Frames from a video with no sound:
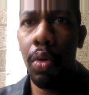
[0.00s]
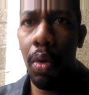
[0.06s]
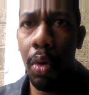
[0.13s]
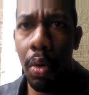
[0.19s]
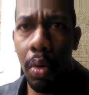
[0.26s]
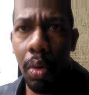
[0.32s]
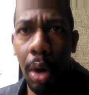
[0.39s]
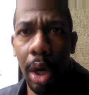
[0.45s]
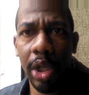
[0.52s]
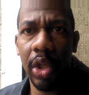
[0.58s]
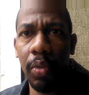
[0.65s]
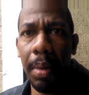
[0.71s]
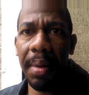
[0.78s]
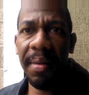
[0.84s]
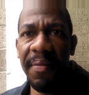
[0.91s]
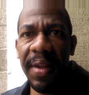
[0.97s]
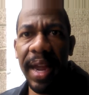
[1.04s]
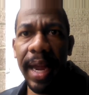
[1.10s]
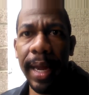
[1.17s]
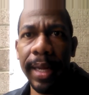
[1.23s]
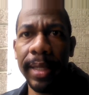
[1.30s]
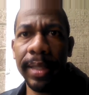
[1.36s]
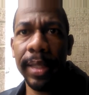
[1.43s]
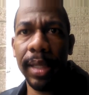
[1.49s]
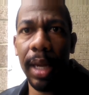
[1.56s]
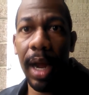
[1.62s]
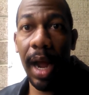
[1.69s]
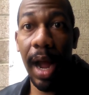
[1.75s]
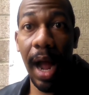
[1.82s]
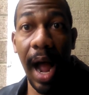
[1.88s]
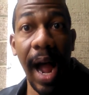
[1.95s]
who are swimming fans,
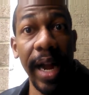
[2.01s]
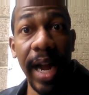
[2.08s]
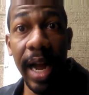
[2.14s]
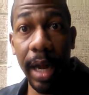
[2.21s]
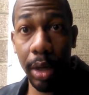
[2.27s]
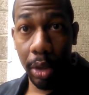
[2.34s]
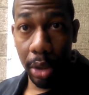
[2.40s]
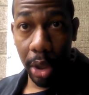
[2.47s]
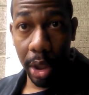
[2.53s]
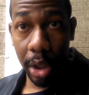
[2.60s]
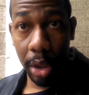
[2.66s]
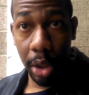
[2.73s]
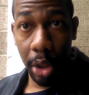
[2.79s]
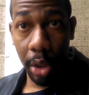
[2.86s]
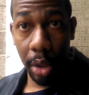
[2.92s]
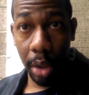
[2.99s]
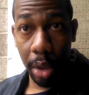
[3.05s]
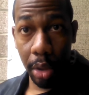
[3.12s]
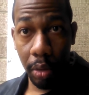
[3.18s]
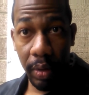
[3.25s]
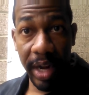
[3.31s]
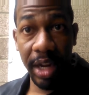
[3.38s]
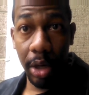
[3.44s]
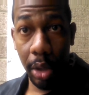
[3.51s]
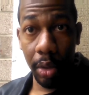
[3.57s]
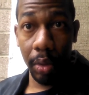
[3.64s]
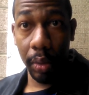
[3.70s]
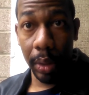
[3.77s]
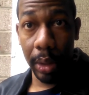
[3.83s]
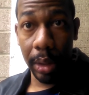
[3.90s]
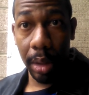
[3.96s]
I got good great
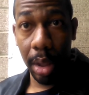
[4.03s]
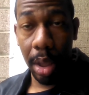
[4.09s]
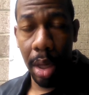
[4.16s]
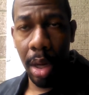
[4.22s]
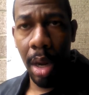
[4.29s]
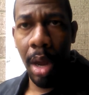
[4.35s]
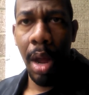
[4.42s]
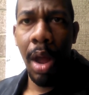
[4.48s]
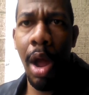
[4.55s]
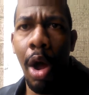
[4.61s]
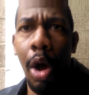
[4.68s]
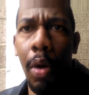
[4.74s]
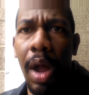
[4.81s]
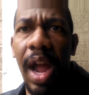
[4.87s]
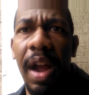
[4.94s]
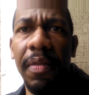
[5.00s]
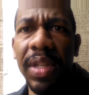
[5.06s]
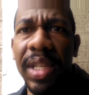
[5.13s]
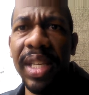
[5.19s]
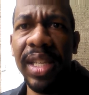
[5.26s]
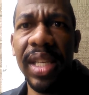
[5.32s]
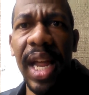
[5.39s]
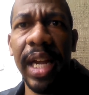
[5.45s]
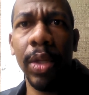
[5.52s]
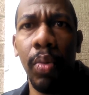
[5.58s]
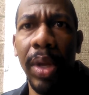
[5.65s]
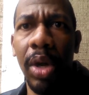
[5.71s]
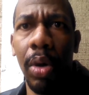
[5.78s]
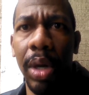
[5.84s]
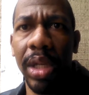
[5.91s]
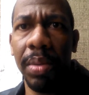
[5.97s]
news. Ever since last
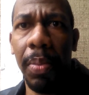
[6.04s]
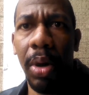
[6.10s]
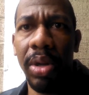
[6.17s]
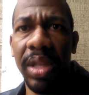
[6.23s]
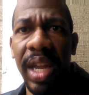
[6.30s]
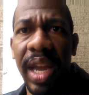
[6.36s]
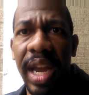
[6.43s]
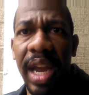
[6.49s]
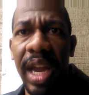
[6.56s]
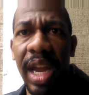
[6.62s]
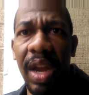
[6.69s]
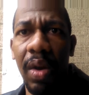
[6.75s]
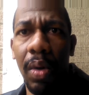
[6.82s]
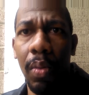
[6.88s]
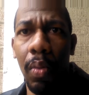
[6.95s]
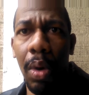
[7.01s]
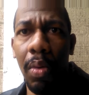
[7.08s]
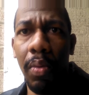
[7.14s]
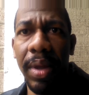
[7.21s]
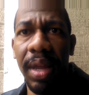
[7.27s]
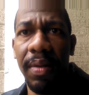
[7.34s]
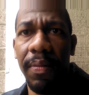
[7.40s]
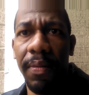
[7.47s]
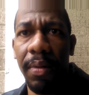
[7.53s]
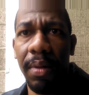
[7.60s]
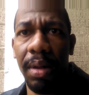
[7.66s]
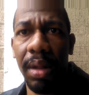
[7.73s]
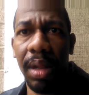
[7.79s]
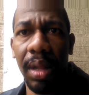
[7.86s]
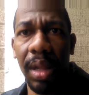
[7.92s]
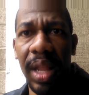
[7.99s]
week on his birthday, one week for,
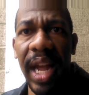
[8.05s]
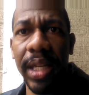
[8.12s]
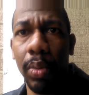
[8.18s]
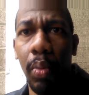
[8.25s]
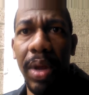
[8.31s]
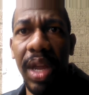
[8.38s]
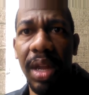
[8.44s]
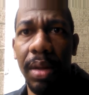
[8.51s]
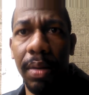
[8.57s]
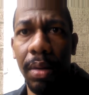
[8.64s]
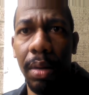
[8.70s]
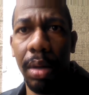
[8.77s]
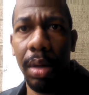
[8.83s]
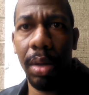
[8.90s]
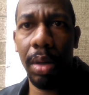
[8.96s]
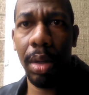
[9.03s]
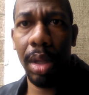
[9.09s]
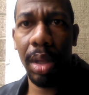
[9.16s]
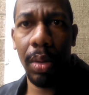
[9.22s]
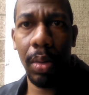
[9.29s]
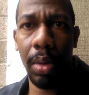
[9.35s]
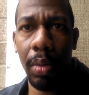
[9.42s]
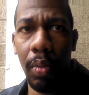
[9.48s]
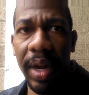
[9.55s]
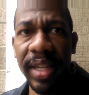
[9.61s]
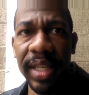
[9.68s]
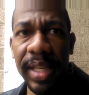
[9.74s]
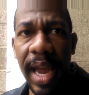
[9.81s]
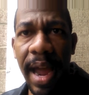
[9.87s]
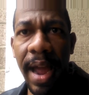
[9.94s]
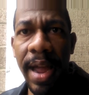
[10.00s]
last week on on
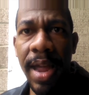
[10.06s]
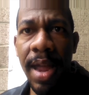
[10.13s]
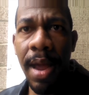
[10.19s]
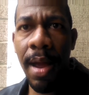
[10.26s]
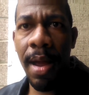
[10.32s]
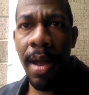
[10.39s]
Wednesday,